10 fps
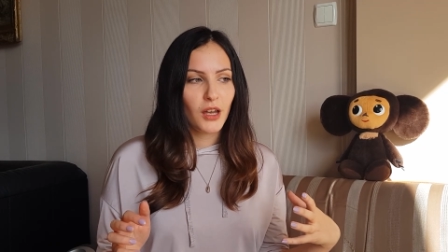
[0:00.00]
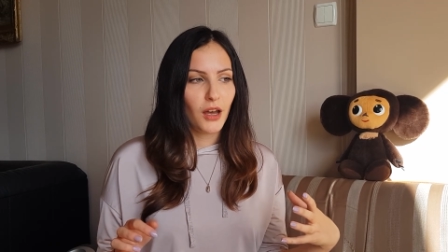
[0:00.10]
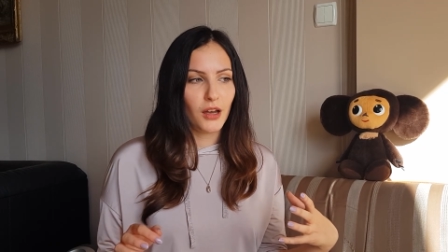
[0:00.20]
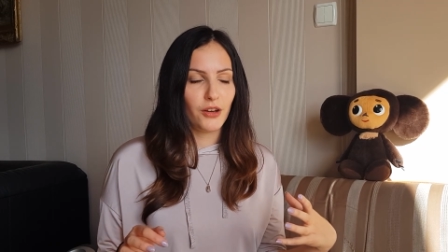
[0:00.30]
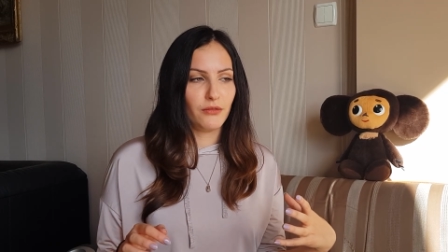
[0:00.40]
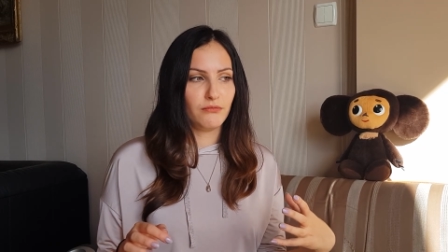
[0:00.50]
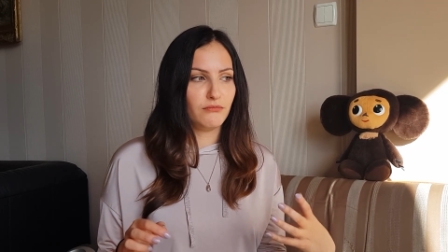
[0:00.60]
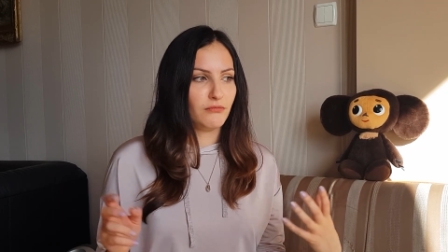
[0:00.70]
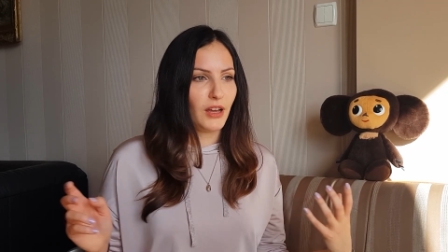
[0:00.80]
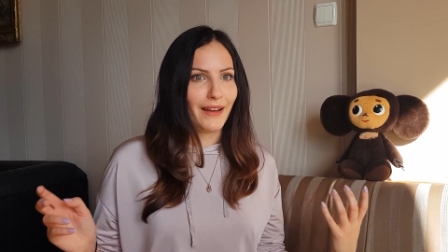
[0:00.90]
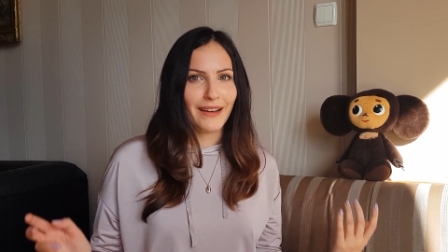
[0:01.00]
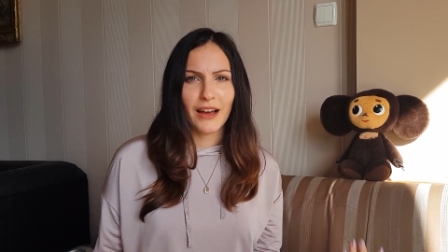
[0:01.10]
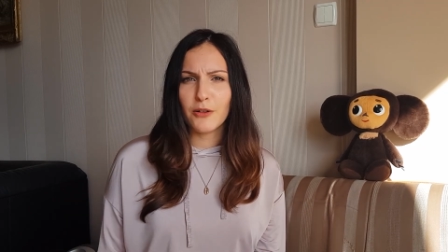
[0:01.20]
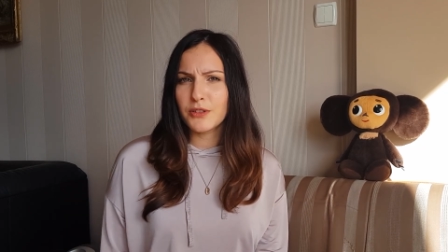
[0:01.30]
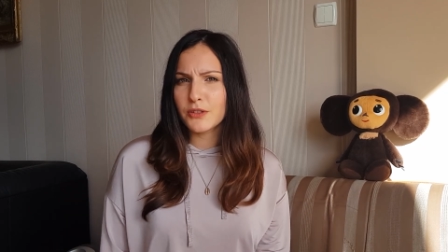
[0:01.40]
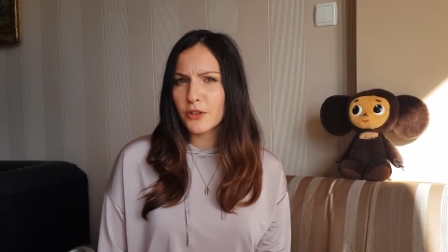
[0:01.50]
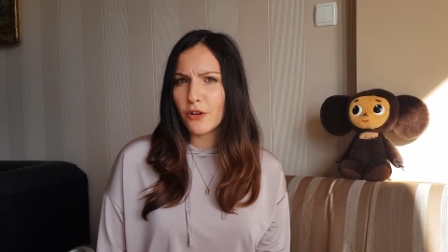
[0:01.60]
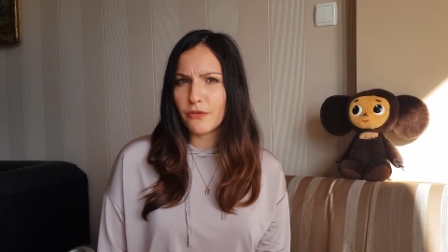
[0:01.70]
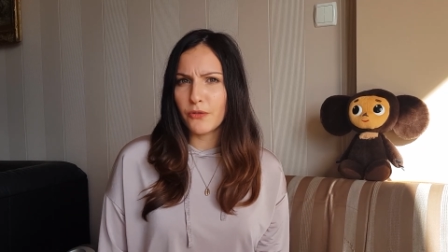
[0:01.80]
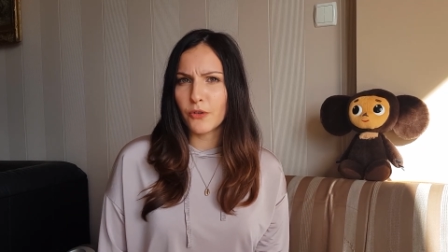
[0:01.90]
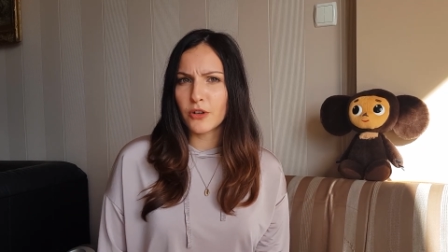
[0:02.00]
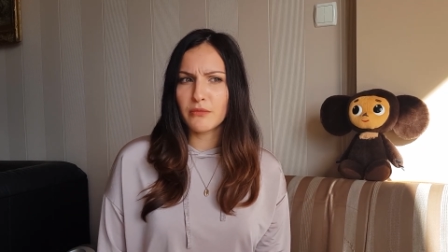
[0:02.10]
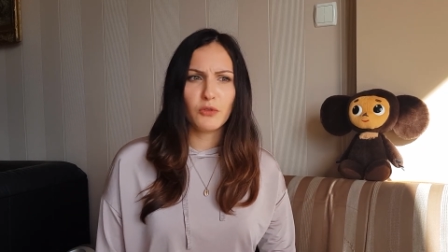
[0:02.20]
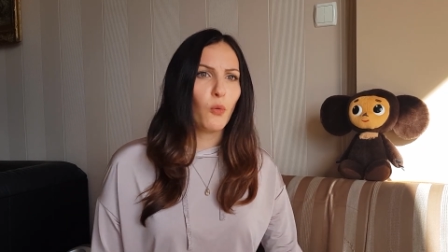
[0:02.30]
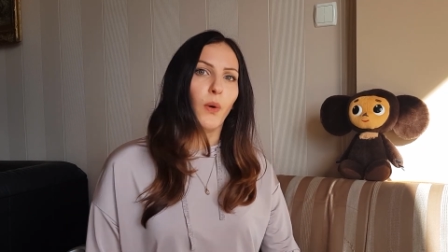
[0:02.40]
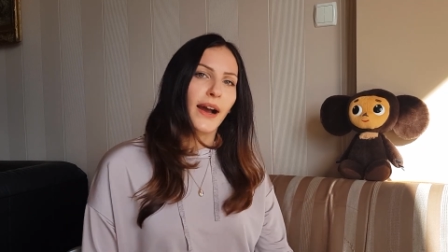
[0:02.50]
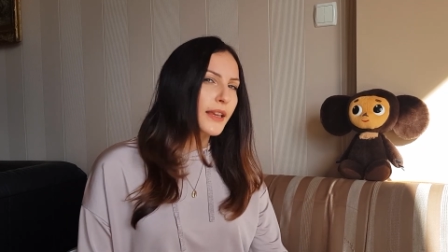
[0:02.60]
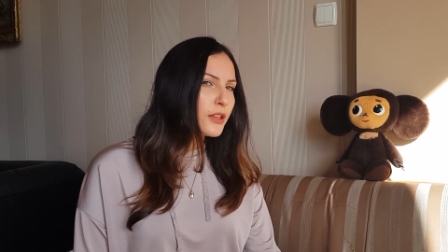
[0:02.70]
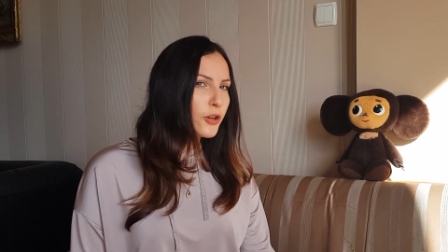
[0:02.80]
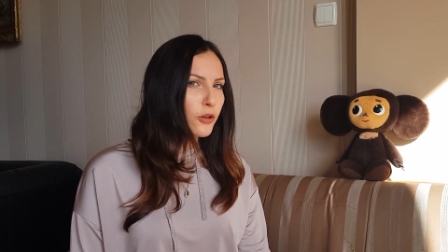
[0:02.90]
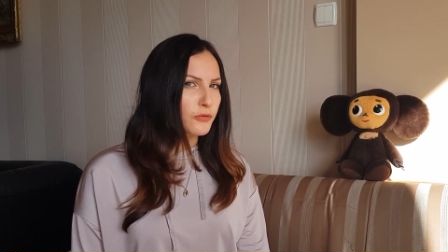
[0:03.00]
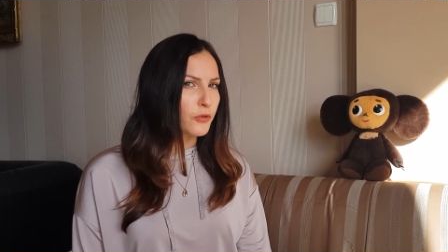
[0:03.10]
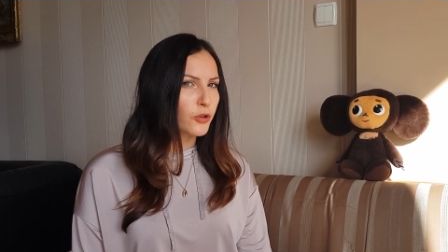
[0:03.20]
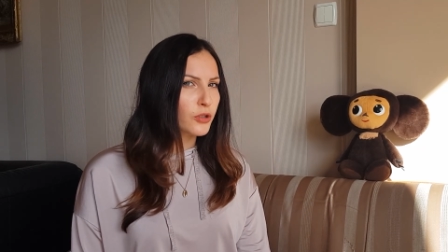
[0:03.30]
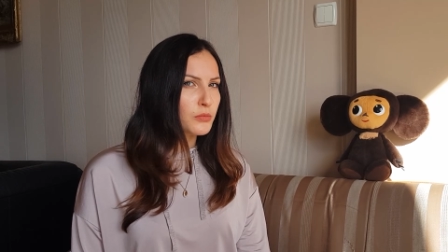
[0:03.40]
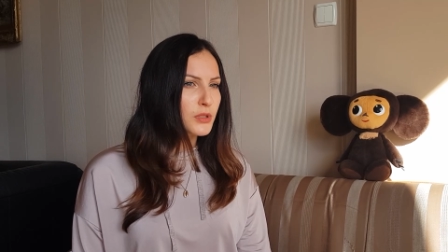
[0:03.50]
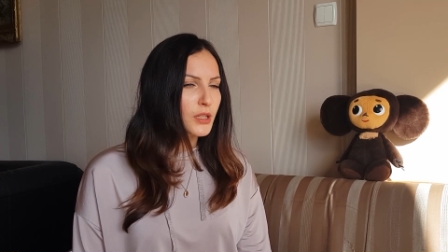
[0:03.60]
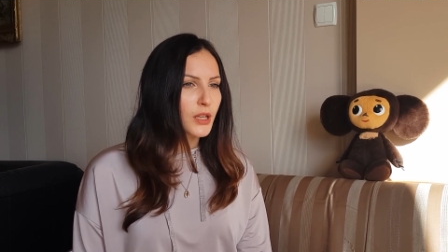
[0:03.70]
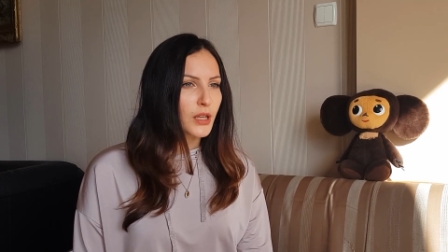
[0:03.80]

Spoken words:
how this got formed, why it got formed,